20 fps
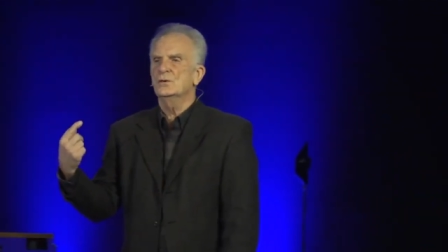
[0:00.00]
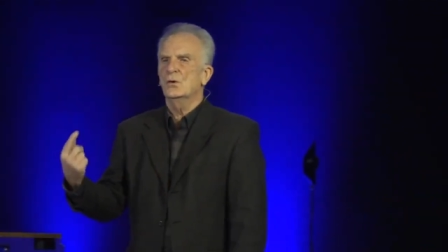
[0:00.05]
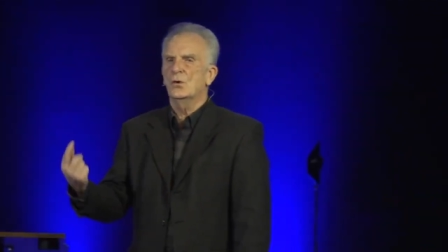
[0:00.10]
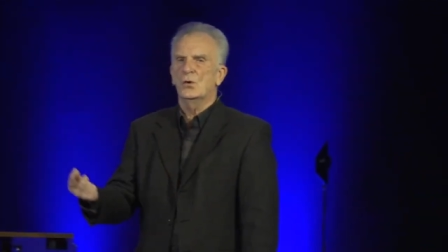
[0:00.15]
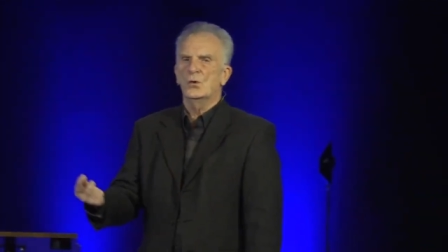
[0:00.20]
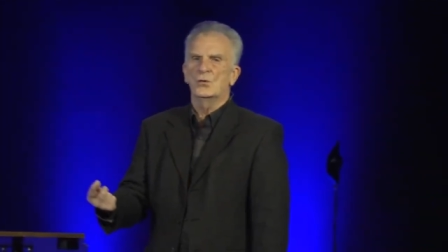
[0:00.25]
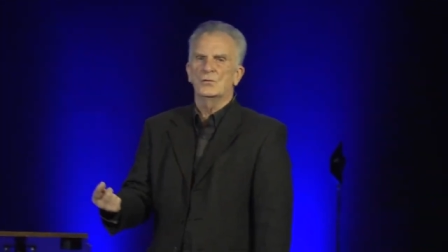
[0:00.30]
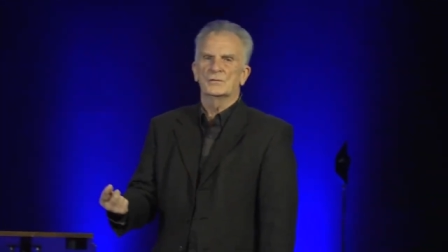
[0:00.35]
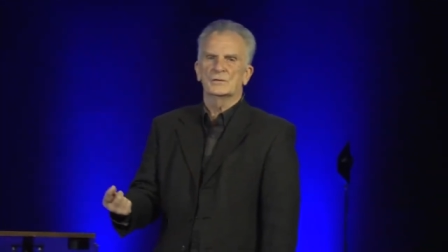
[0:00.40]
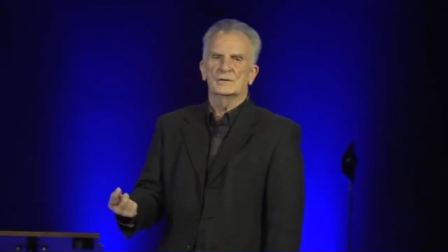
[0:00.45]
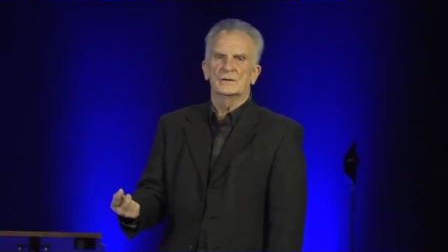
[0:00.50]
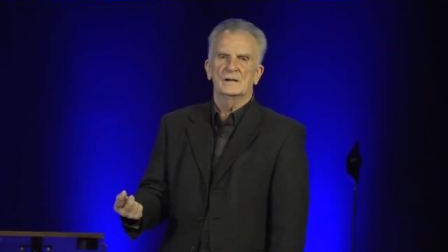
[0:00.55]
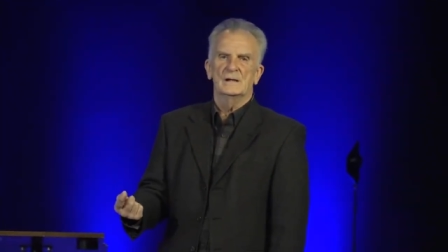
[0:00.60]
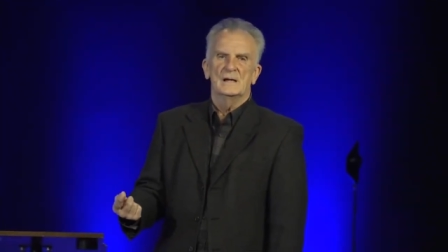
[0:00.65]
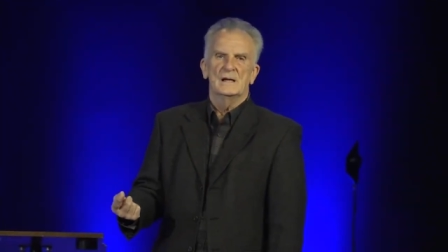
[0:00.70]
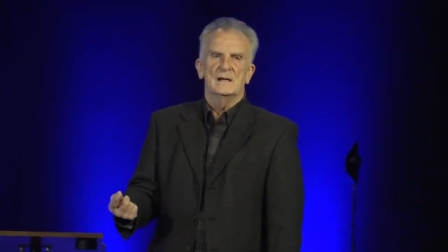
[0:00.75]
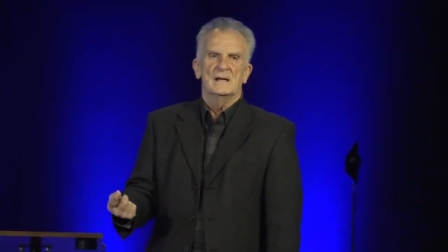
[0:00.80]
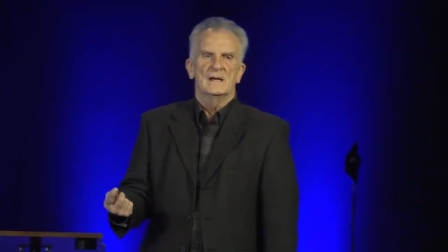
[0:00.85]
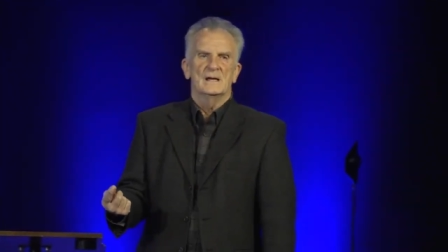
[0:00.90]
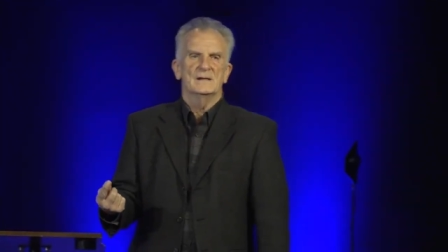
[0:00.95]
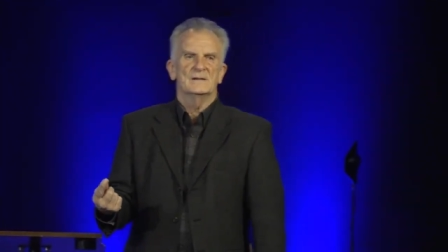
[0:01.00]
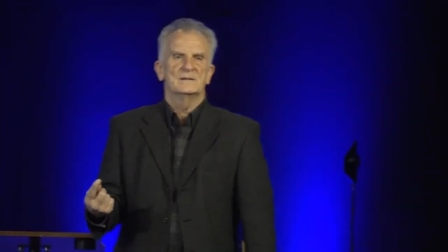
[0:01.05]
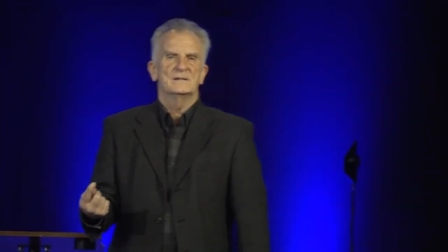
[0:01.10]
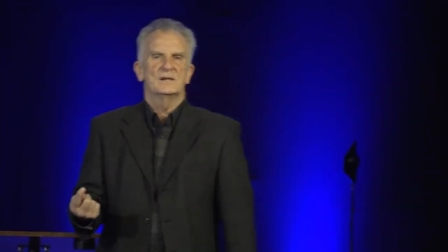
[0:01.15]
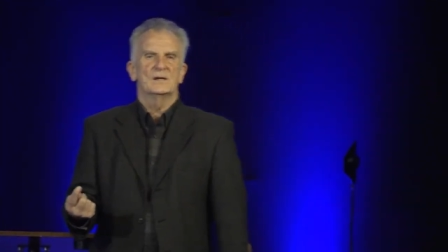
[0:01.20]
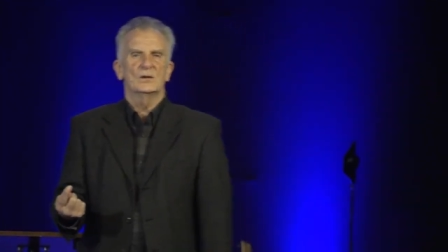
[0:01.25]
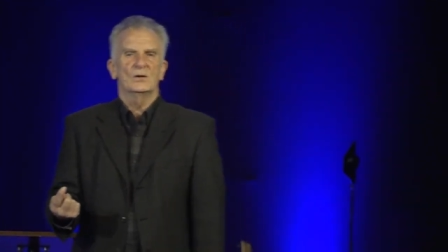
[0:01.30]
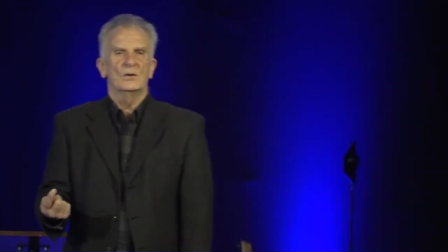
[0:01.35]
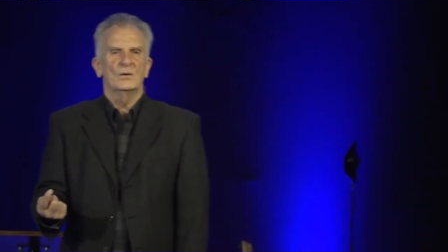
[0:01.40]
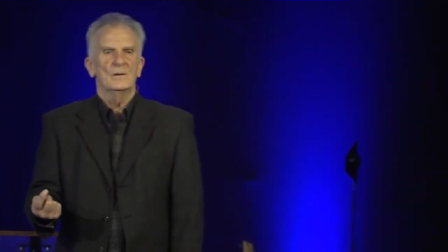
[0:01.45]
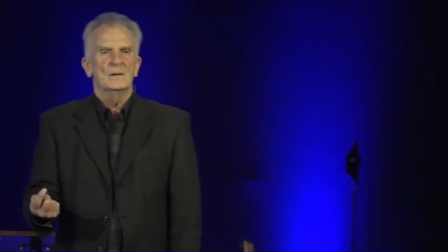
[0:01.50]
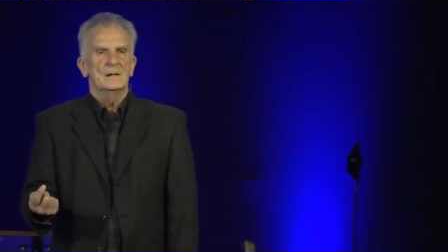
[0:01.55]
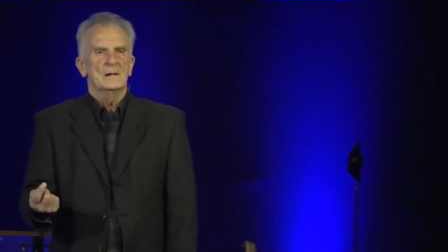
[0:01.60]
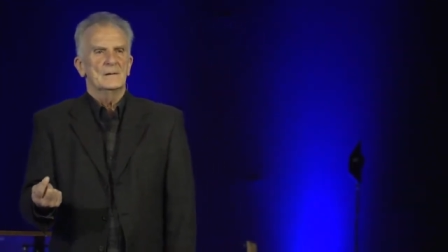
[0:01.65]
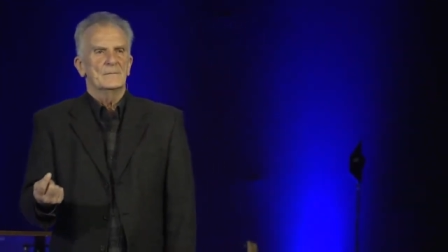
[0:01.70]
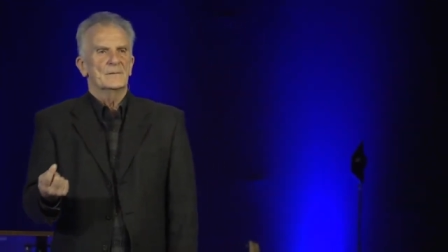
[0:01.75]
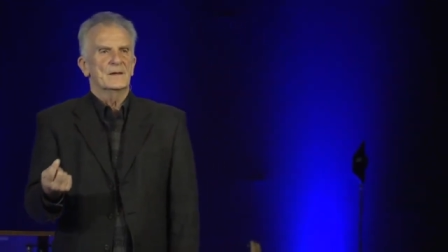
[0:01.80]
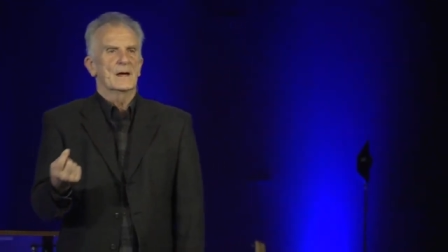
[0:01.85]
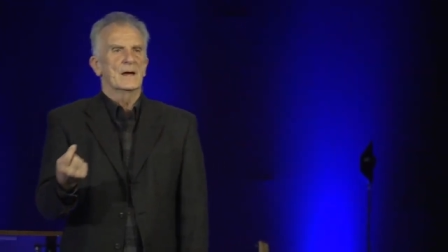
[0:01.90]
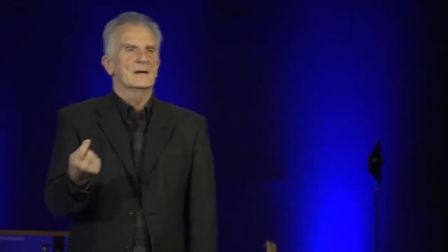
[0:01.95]
and over until
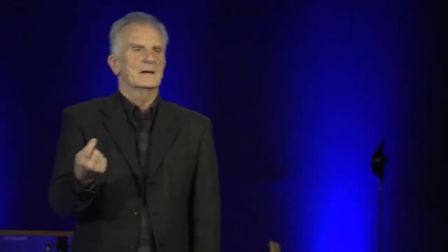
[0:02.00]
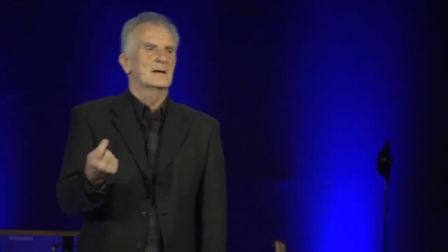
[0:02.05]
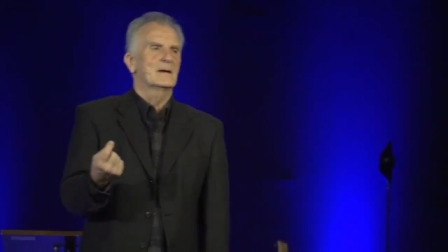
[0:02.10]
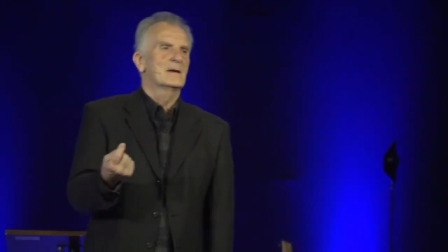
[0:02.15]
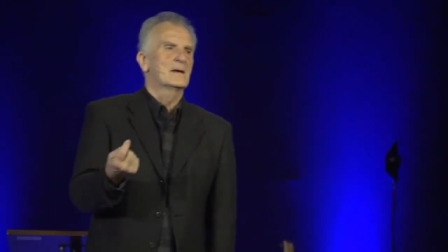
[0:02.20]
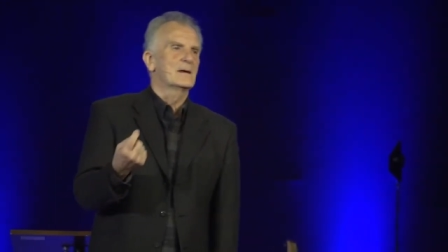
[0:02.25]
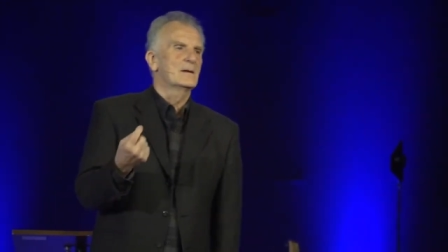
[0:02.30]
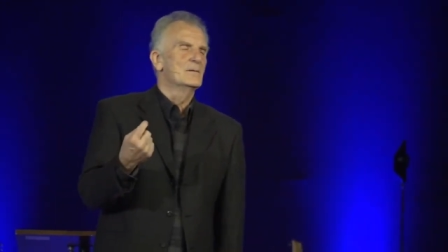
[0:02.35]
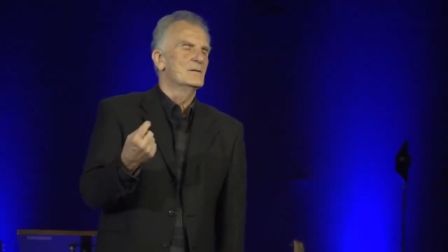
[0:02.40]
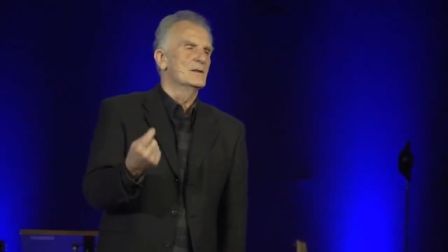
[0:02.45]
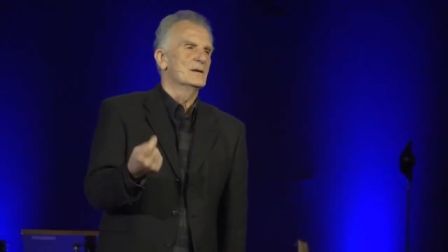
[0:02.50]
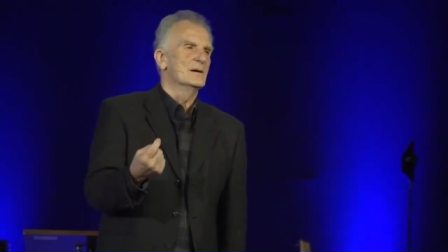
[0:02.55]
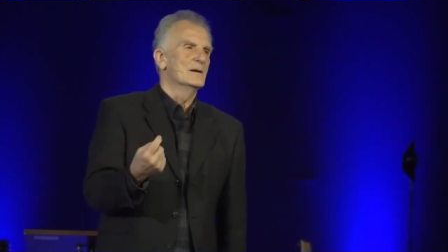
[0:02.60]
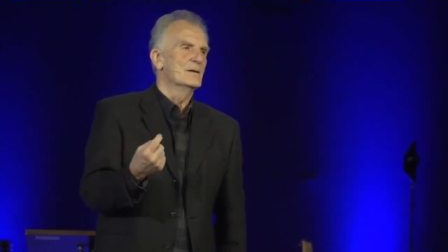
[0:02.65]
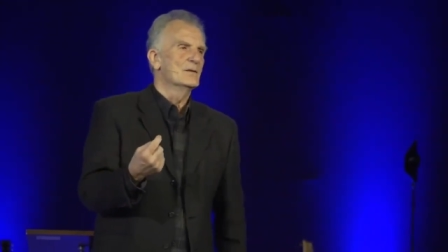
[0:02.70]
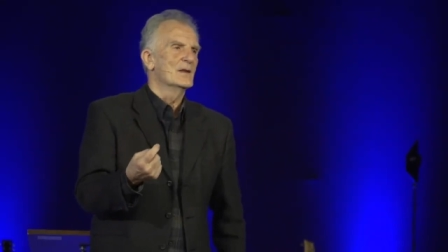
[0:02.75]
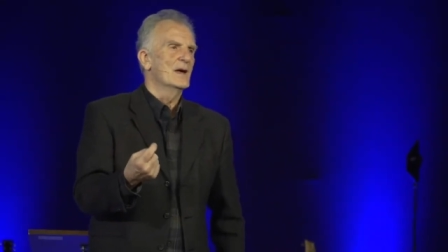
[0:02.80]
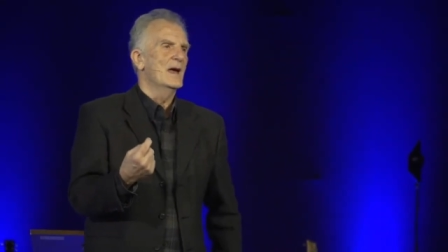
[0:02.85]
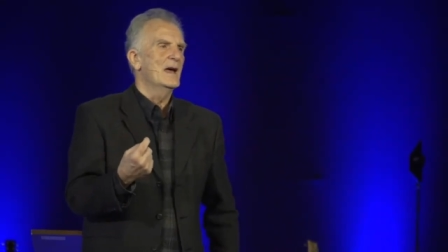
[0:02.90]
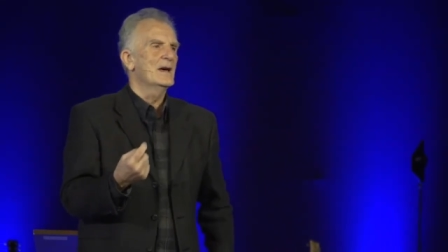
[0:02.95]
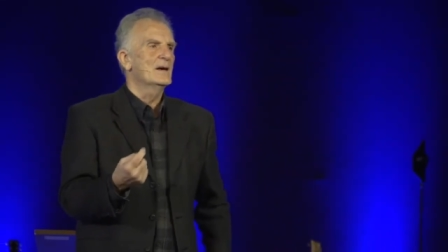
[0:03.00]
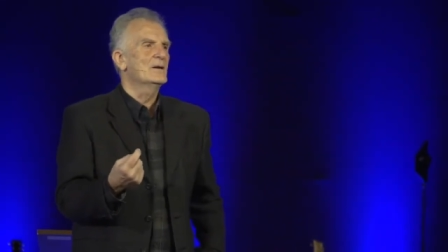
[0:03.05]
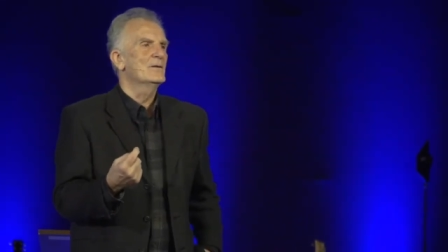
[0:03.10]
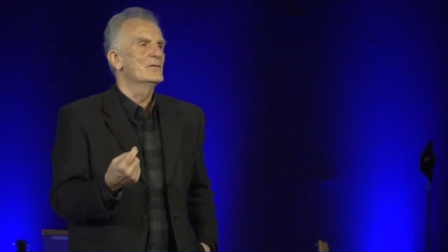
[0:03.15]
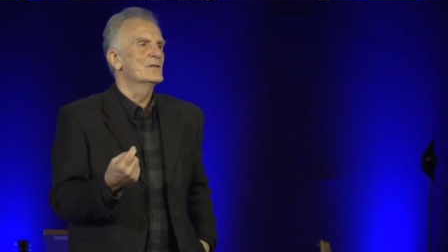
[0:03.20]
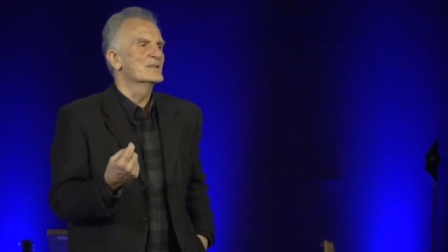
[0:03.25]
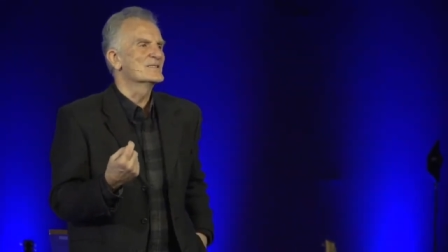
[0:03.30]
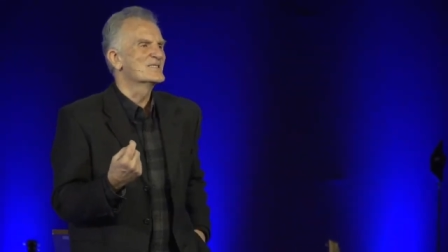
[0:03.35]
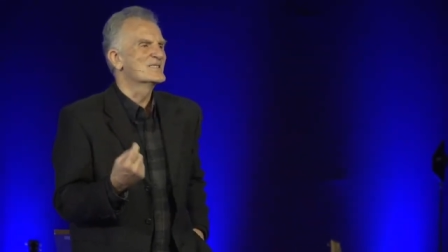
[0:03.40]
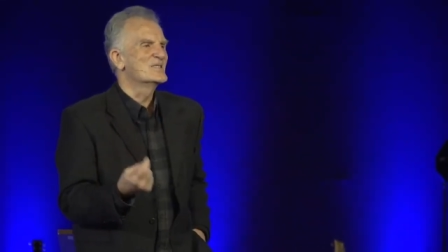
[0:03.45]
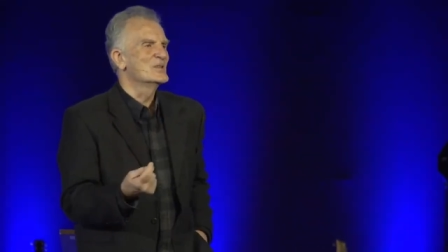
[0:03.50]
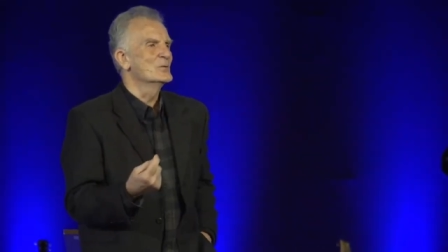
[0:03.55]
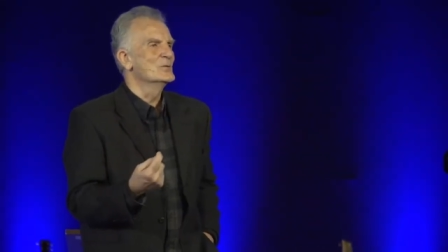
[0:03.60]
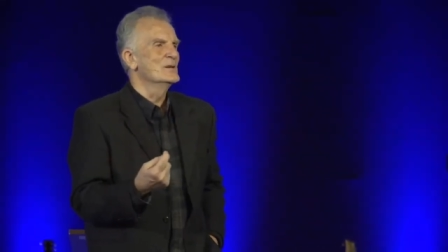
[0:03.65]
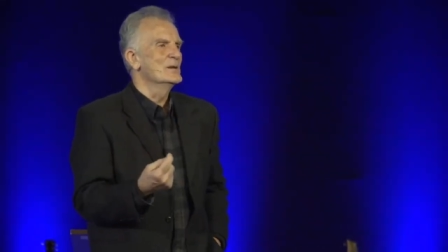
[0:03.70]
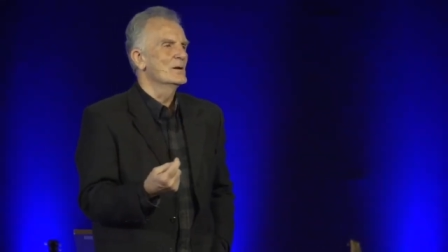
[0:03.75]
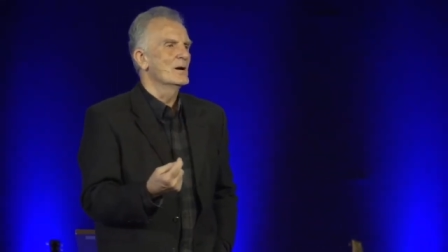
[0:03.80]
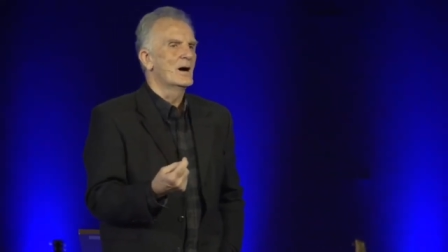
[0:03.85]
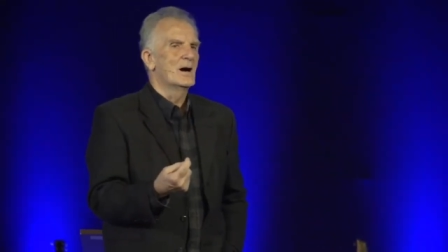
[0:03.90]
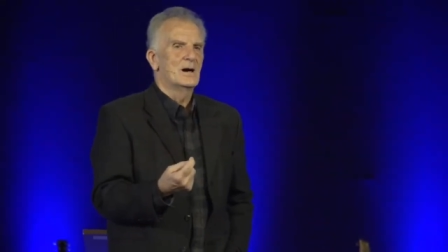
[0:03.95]
the the, the head of the
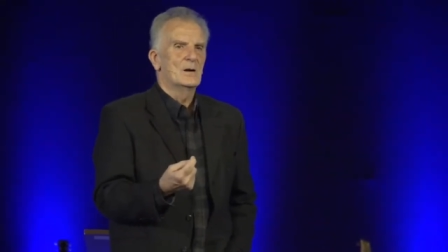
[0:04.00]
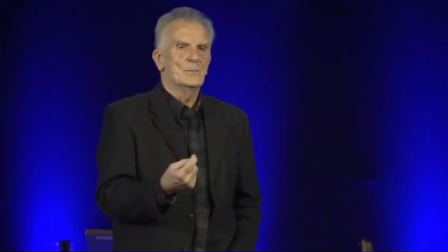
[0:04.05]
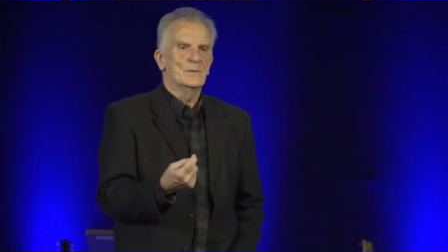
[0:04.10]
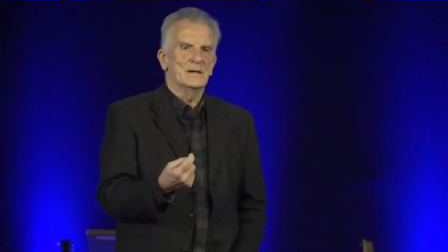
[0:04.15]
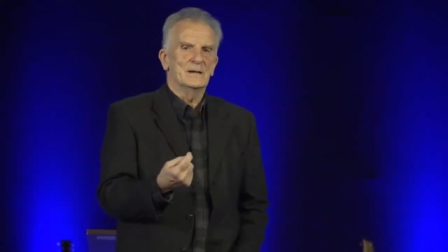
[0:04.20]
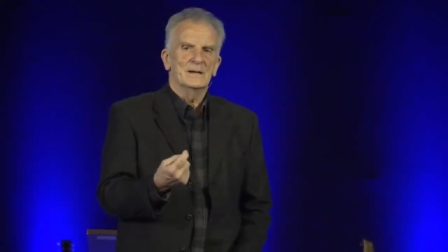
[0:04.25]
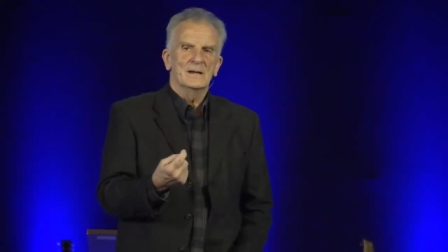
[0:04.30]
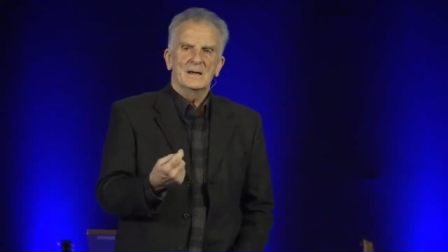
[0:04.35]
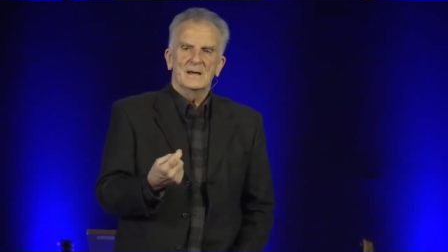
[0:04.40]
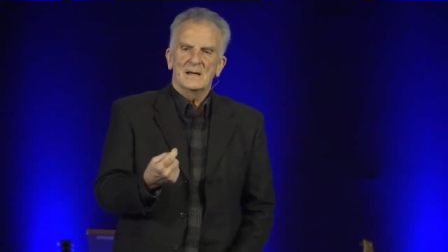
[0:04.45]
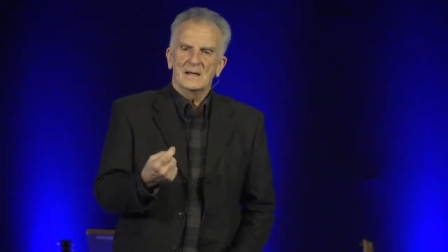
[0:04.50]
Syrian army.